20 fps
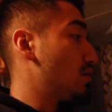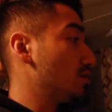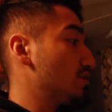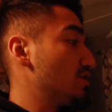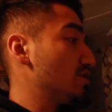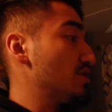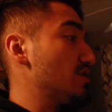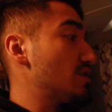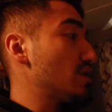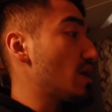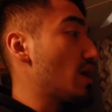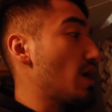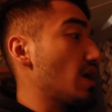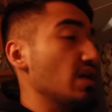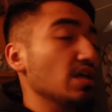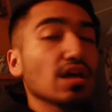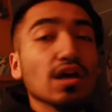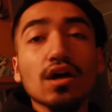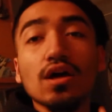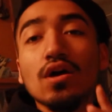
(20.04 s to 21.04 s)

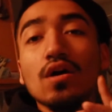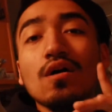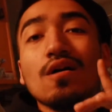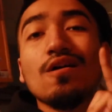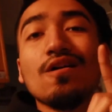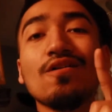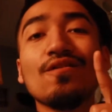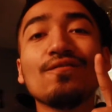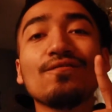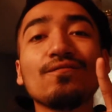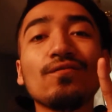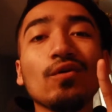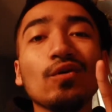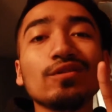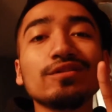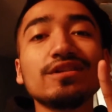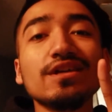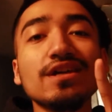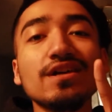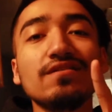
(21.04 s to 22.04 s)
Today,
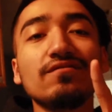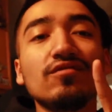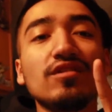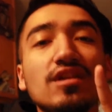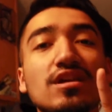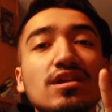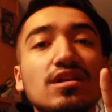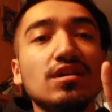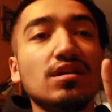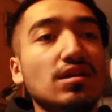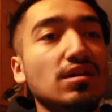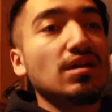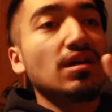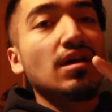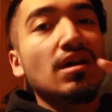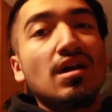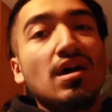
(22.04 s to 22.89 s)
full day of eating.